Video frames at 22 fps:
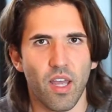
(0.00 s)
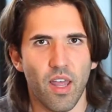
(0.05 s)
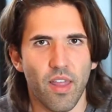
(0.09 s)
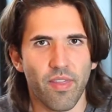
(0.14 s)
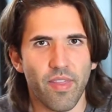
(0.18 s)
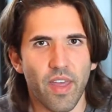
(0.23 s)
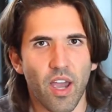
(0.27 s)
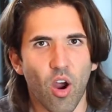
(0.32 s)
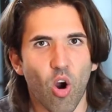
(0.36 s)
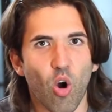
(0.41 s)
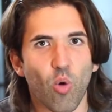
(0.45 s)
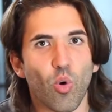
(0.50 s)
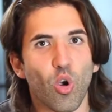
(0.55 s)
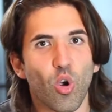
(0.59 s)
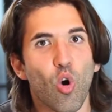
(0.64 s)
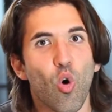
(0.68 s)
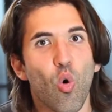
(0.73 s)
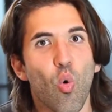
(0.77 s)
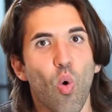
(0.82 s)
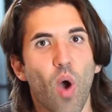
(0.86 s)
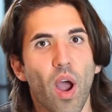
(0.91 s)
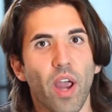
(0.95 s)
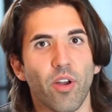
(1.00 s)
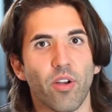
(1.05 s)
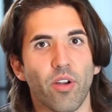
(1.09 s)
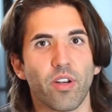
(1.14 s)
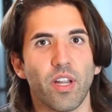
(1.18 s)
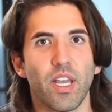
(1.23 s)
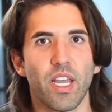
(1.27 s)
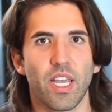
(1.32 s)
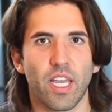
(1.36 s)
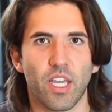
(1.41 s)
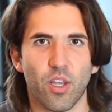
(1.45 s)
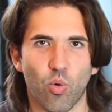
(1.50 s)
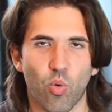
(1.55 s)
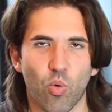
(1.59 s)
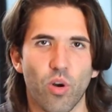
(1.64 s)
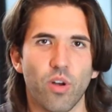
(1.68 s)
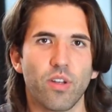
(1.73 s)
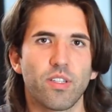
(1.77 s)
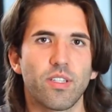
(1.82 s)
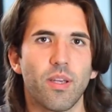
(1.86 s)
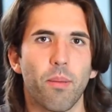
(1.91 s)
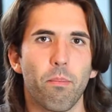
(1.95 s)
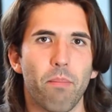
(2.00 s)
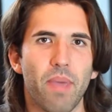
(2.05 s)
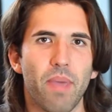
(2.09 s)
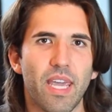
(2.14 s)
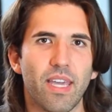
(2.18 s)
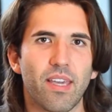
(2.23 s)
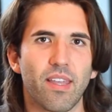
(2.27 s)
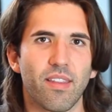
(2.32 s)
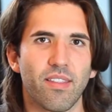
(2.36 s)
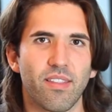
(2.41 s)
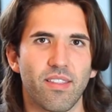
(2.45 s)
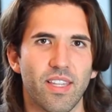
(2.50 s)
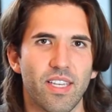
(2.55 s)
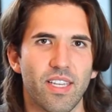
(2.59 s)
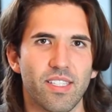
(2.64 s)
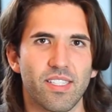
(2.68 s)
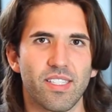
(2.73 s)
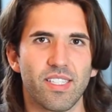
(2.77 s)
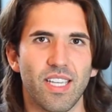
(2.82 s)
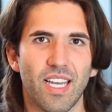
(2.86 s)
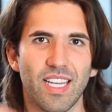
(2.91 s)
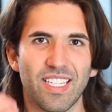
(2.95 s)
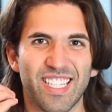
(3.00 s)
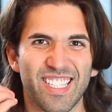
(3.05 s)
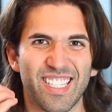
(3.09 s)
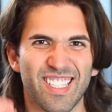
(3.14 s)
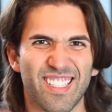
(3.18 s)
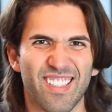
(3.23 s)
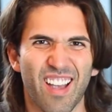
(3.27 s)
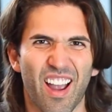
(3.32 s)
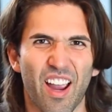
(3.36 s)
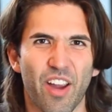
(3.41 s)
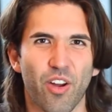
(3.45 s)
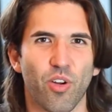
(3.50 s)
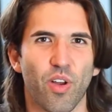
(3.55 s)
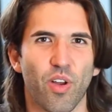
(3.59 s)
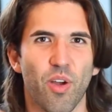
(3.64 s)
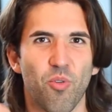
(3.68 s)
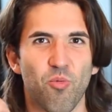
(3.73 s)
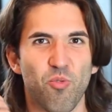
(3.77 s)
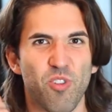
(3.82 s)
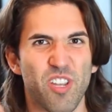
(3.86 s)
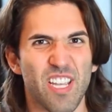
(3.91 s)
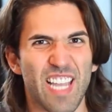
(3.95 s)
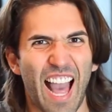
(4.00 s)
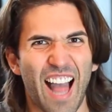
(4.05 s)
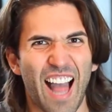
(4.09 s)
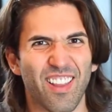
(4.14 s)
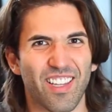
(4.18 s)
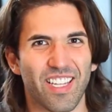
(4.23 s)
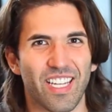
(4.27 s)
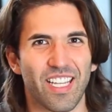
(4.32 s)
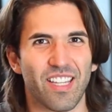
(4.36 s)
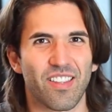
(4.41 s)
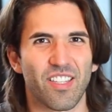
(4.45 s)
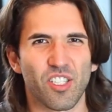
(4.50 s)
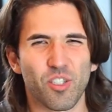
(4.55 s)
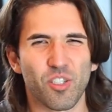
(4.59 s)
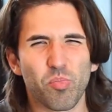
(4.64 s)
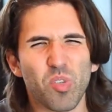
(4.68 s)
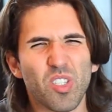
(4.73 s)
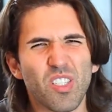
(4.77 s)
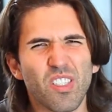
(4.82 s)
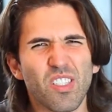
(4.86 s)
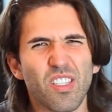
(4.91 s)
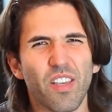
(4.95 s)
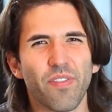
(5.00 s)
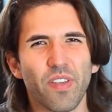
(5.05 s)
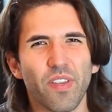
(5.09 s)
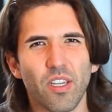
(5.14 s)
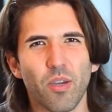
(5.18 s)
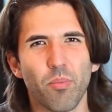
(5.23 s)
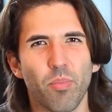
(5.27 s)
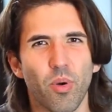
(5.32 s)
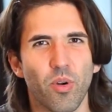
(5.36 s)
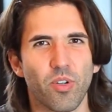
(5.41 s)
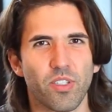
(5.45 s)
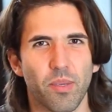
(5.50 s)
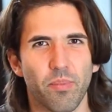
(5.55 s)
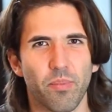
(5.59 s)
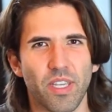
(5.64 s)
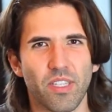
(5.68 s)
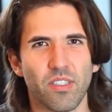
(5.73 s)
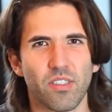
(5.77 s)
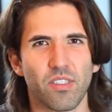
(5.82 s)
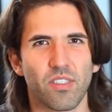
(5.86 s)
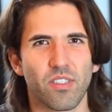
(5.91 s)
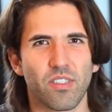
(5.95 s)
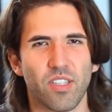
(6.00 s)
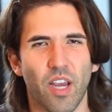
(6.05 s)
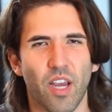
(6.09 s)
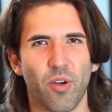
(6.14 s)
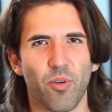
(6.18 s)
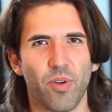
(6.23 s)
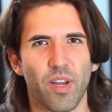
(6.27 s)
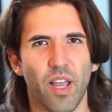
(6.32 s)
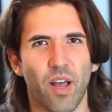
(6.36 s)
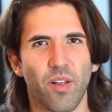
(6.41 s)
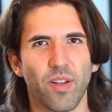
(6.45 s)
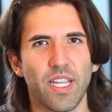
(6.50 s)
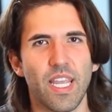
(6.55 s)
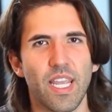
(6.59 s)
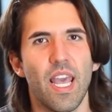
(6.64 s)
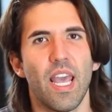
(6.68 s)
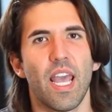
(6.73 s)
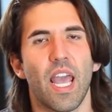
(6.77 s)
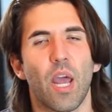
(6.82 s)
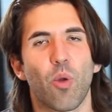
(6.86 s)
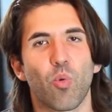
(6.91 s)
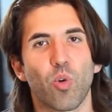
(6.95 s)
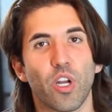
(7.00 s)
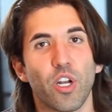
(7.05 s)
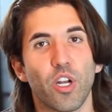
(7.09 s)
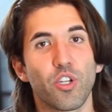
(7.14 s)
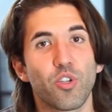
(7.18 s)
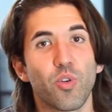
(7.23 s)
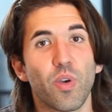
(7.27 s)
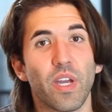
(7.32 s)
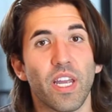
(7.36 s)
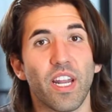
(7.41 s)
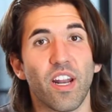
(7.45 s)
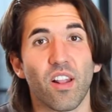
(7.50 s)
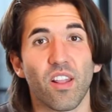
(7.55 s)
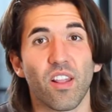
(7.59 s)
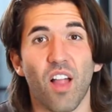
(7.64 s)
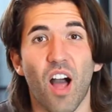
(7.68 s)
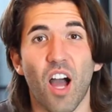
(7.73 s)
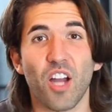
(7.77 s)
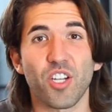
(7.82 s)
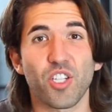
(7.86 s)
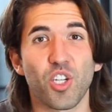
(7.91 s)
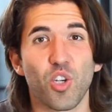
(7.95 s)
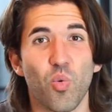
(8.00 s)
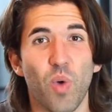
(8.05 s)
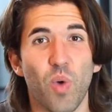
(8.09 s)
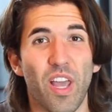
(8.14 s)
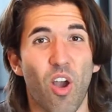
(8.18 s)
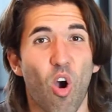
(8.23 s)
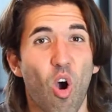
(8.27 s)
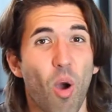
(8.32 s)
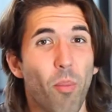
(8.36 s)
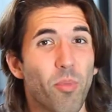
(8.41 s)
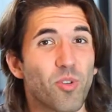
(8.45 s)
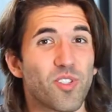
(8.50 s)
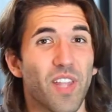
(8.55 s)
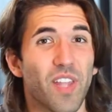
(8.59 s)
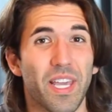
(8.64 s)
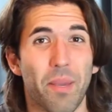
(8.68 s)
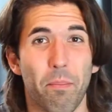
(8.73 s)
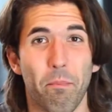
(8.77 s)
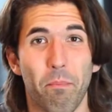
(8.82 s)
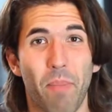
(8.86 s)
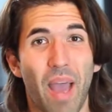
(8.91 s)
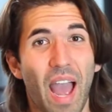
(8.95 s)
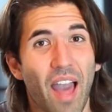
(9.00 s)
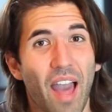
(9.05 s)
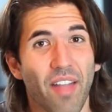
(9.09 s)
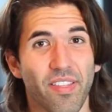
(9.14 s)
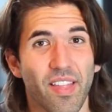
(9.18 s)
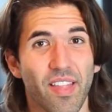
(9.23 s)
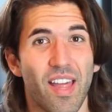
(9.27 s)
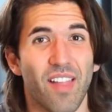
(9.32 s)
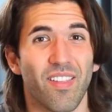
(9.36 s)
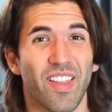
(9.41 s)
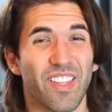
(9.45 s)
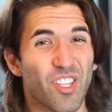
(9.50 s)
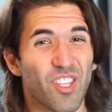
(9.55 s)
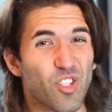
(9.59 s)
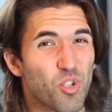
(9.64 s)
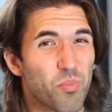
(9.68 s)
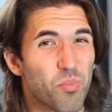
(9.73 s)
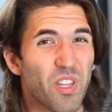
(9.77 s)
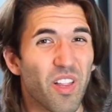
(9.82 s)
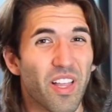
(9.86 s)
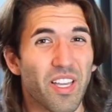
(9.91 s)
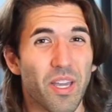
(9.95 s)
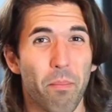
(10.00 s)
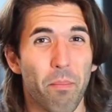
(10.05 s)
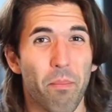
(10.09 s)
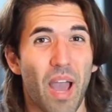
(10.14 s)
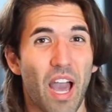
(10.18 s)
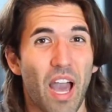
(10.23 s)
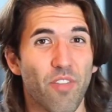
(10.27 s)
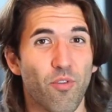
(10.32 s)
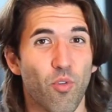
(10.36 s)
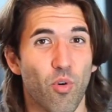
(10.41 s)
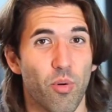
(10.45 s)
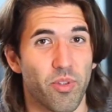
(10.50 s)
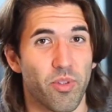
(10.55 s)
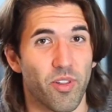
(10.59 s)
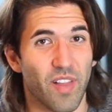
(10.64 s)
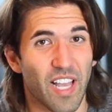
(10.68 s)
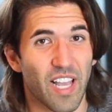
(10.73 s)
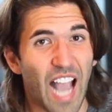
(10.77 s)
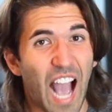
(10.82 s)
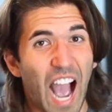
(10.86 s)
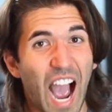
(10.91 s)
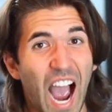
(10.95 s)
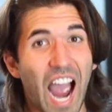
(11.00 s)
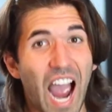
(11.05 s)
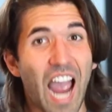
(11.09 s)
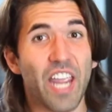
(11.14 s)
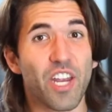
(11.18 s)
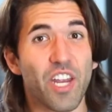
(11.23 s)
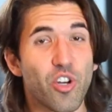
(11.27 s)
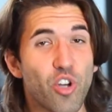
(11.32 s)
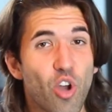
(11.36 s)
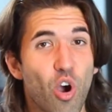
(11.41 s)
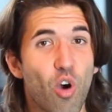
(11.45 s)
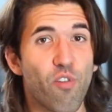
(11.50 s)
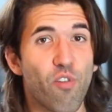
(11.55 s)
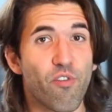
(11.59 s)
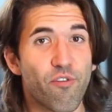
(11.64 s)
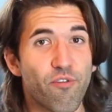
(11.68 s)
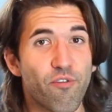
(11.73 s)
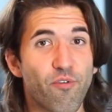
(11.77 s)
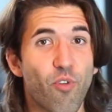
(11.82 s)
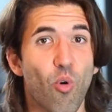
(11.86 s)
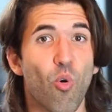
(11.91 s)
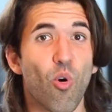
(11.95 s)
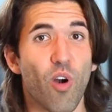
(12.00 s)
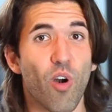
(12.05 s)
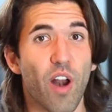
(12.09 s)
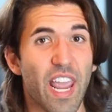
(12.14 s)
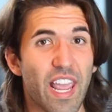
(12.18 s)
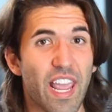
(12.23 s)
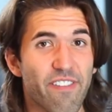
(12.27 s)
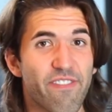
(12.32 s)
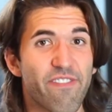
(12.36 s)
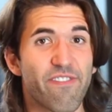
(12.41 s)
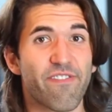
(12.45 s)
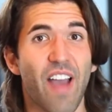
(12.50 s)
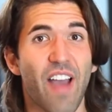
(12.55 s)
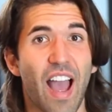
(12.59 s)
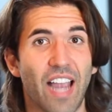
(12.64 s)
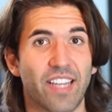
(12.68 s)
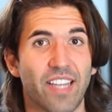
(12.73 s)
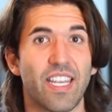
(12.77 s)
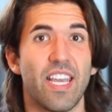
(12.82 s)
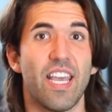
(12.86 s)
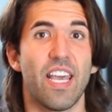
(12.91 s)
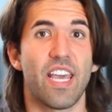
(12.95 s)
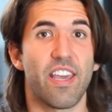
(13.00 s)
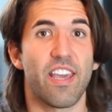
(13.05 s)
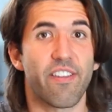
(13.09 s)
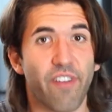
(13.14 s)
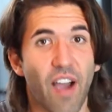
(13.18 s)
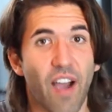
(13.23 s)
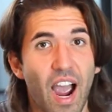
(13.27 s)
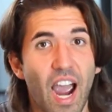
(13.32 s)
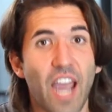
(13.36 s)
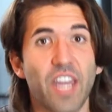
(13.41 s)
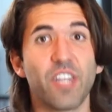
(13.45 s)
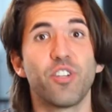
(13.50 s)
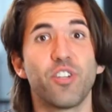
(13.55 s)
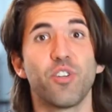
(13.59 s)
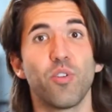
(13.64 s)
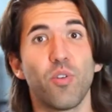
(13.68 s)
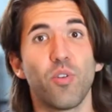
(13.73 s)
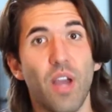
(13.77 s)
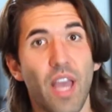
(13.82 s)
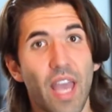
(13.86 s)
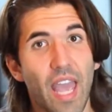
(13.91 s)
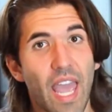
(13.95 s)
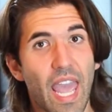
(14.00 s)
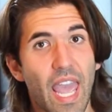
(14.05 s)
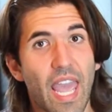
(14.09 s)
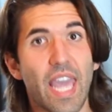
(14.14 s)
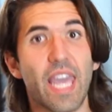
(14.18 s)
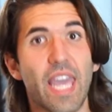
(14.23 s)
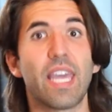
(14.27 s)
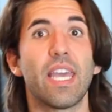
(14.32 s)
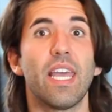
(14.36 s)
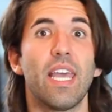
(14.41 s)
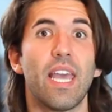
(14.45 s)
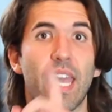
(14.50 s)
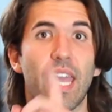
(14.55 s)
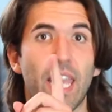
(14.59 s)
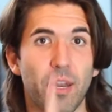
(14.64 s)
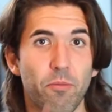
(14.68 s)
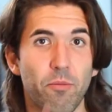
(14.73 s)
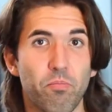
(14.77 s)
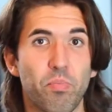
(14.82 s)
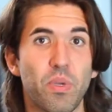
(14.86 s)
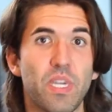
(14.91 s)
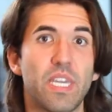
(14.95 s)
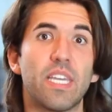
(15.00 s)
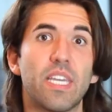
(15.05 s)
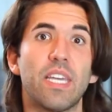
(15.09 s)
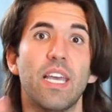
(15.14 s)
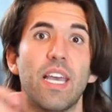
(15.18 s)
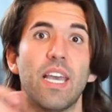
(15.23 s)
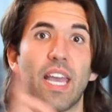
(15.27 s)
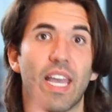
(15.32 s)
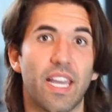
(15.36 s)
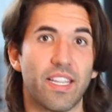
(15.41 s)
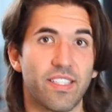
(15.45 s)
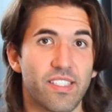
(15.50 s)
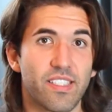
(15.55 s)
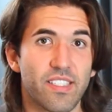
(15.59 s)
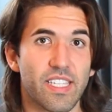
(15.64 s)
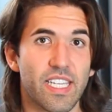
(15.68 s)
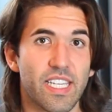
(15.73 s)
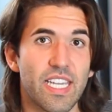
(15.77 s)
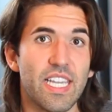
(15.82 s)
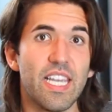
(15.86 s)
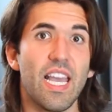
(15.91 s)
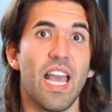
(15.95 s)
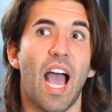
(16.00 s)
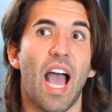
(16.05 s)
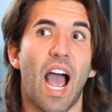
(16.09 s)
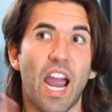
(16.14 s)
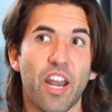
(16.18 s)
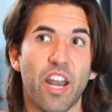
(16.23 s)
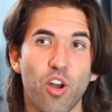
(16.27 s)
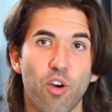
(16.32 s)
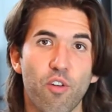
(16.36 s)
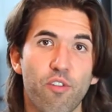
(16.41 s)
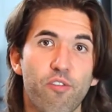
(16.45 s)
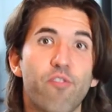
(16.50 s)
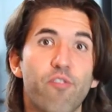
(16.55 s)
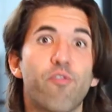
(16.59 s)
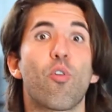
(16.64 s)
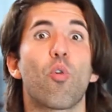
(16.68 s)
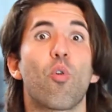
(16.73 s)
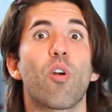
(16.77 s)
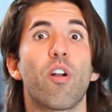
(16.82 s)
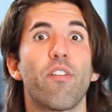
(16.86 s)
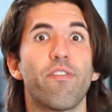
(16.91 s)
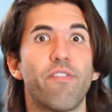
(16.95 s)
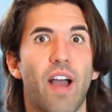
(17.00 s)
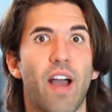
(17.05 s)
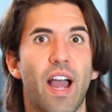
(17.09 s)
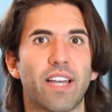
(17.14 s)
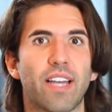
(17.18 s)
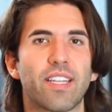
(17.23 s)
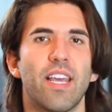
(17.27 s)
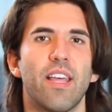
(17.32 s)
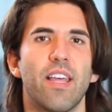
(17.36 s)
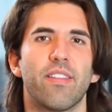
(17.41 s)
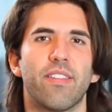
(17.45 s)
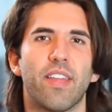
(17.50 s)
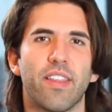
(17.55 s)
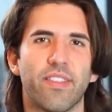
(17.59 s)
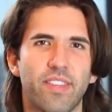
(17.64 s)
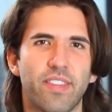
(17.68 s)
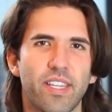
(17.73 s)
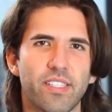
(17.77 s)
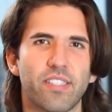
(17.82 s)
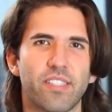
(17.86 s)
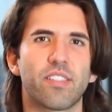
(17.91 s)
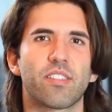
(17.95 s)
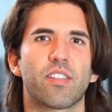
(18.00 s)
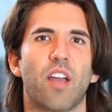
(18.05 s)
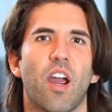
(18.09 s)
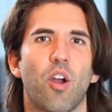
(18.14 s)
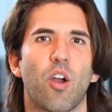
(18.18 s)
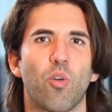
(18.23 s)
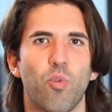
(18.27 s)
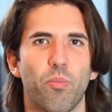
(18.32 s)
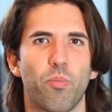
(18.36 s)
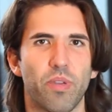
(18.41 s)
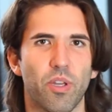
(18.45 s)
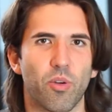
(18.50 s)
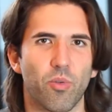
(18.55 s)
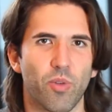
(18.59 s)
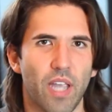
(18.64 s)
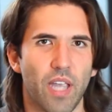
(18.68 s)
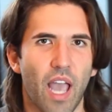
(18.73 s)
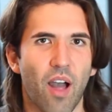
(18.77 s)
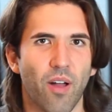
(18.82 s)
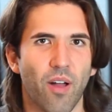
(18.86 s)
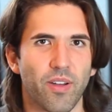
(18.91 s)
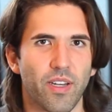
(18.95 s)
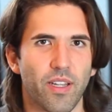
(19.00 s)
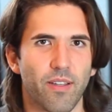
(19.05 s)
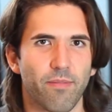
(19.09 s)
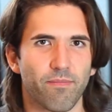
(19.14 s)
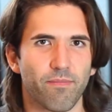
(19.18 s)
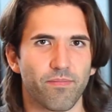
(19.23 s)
that are required in order to make this desire a reality, the specific components that make this a desire a reality. And we're going to do it in a logical way, almost like math. Like this should be like a math formula. Like I know for a fact, if I do A and B and C, I know for a fact that this desire will be a reality.